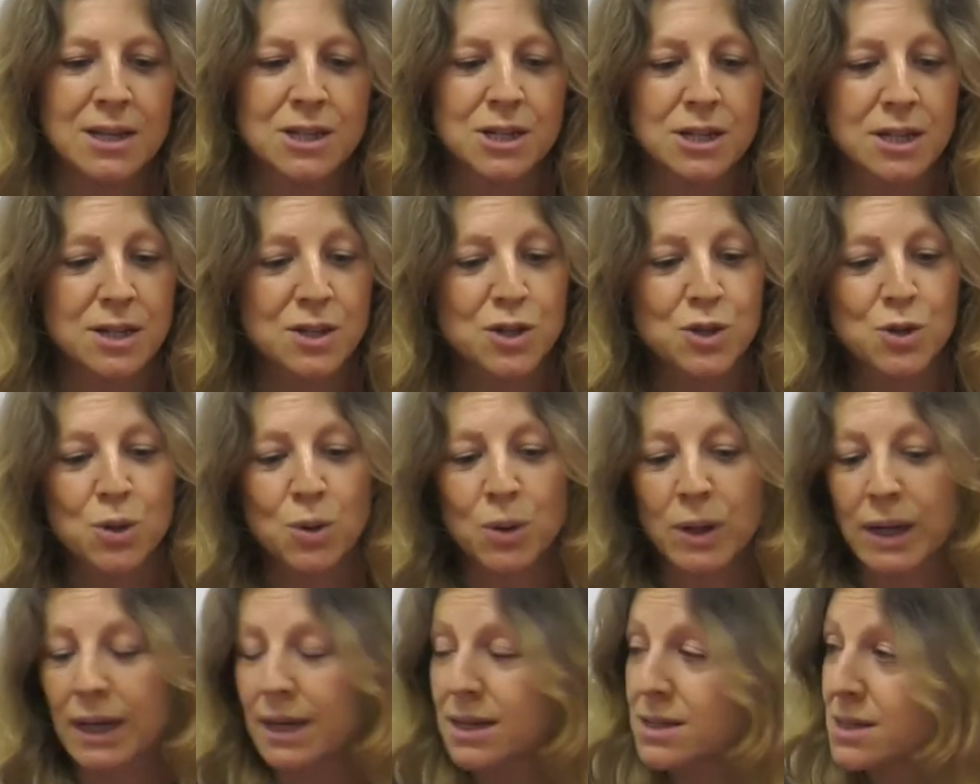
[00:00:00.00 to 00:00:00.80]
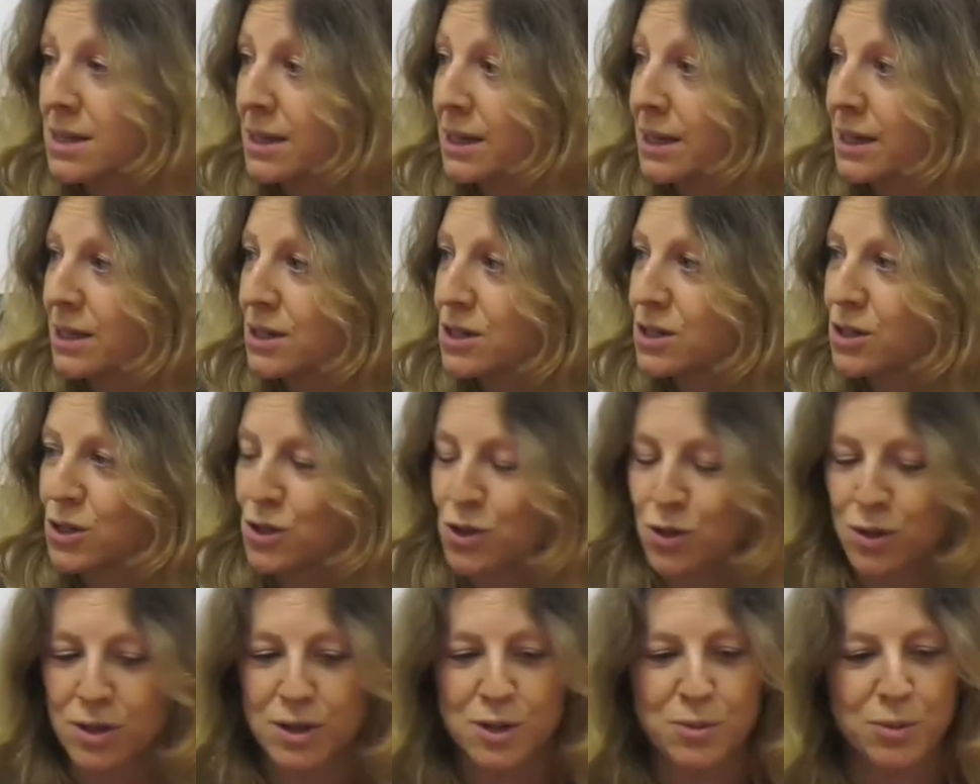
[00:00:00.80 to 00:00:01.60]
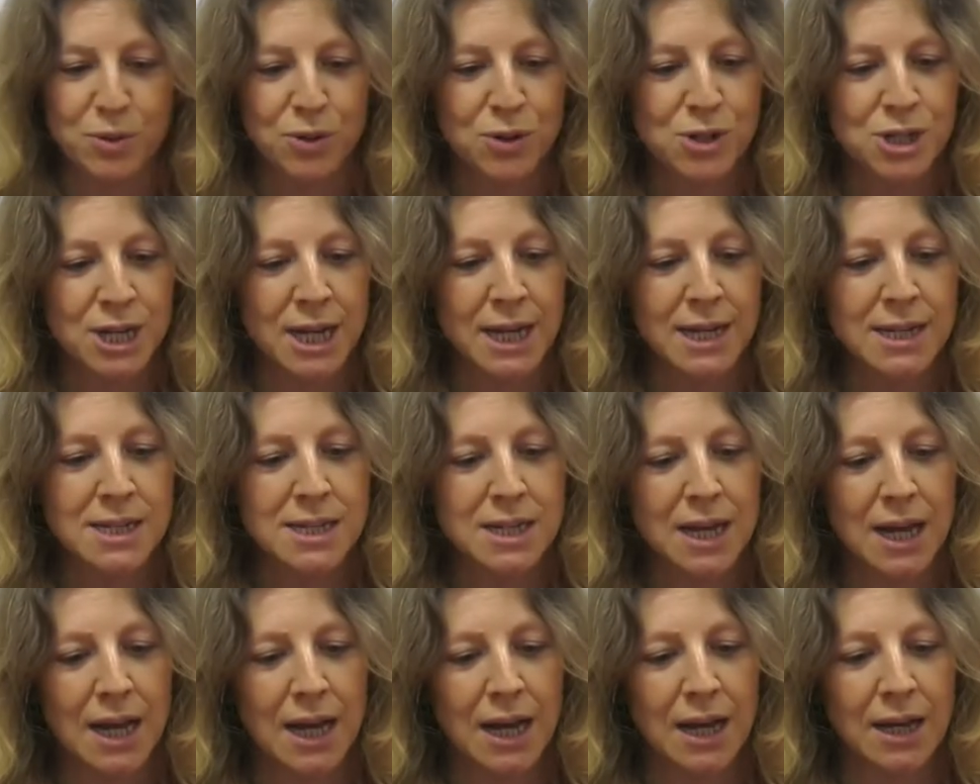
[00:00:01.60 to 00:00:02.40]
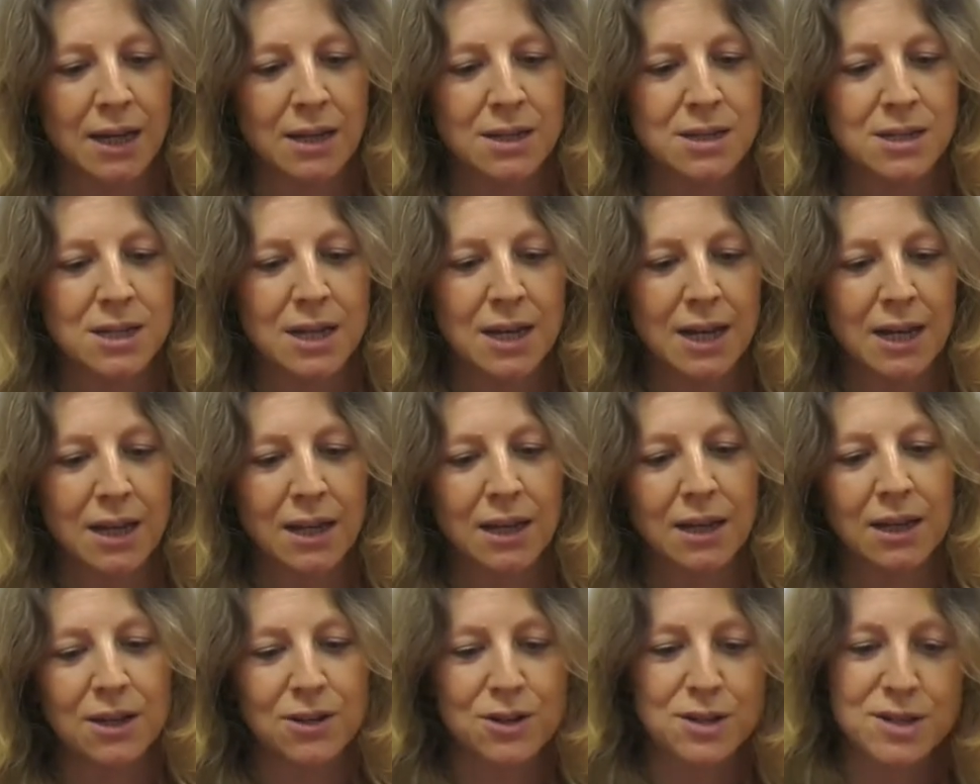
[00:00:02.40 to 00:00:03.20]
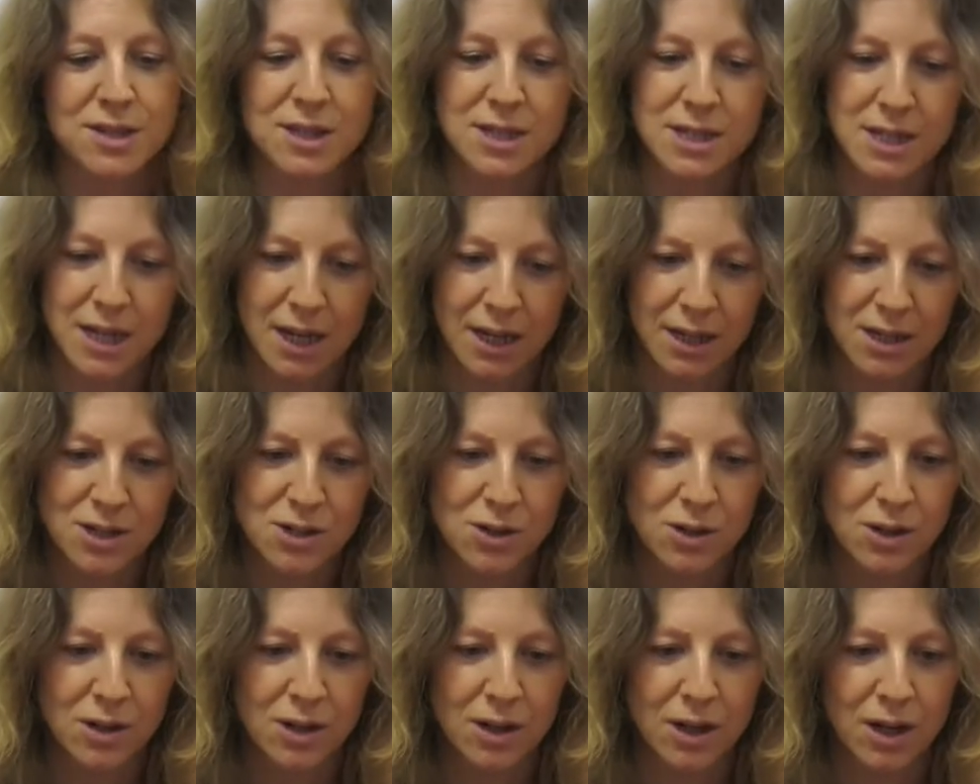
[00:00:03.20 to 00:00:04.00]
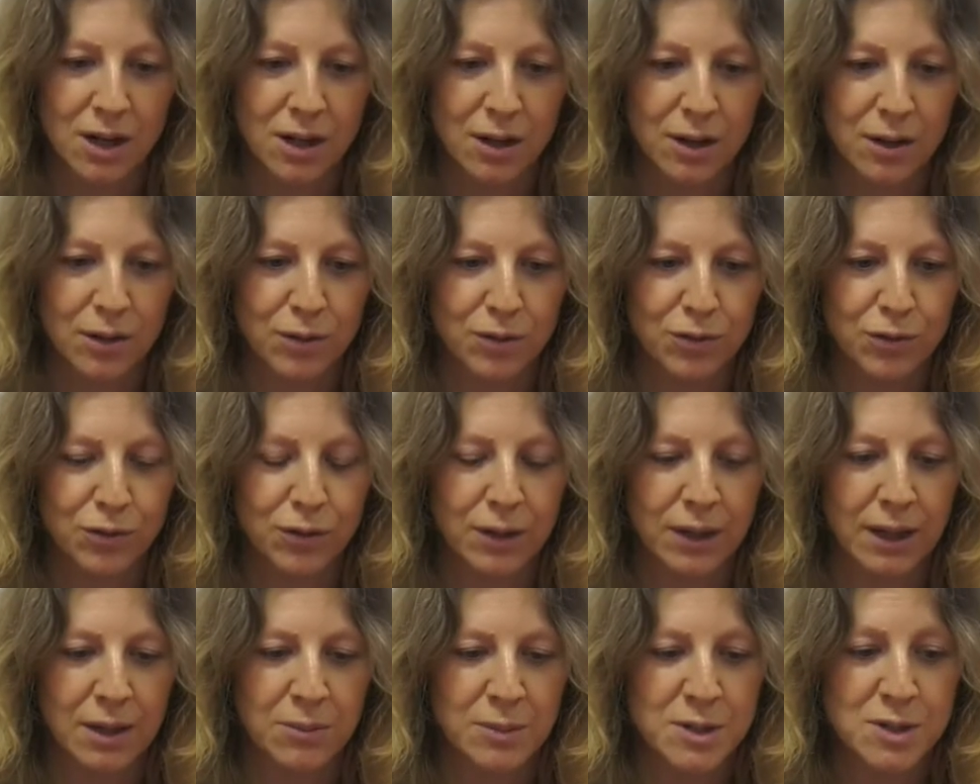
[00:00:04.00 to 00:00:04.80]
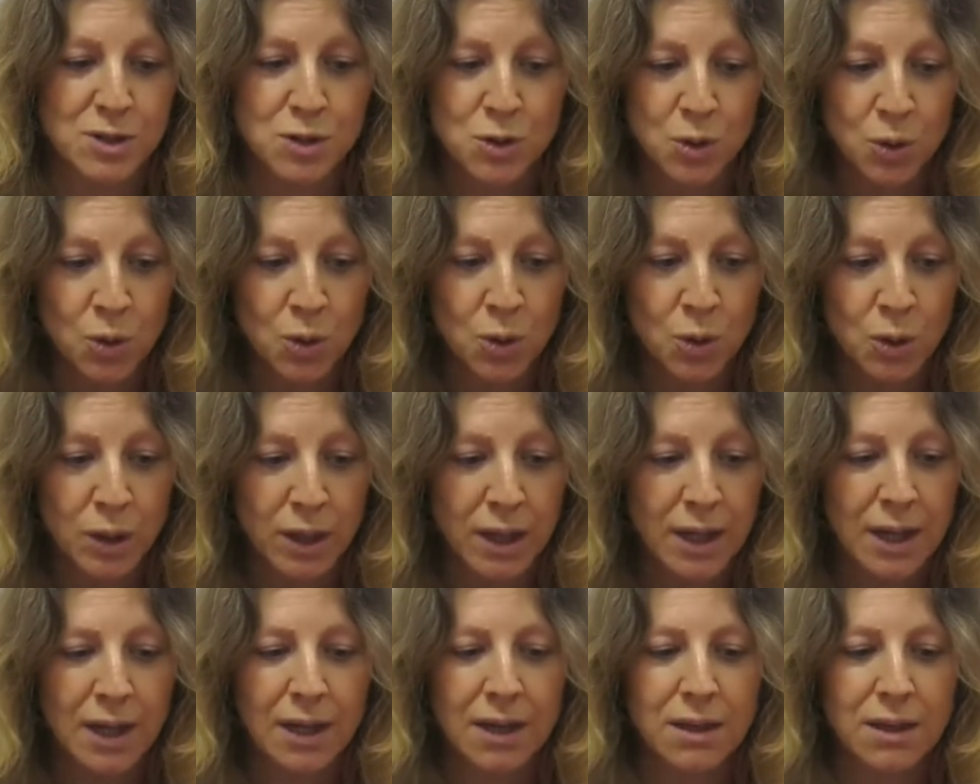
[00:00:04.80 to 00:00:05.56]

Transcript: Today's talk is linked to this project, and here is the title of Rémy's talk: